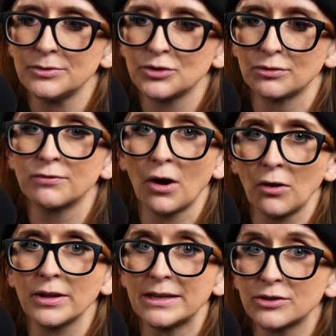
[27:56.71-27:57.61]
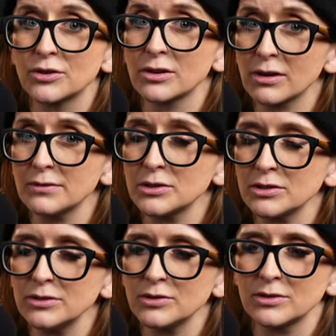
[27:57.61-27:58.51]
to fall into the
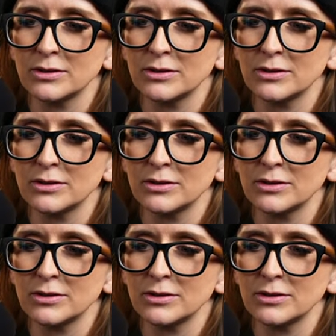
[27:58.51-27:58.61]
crevices.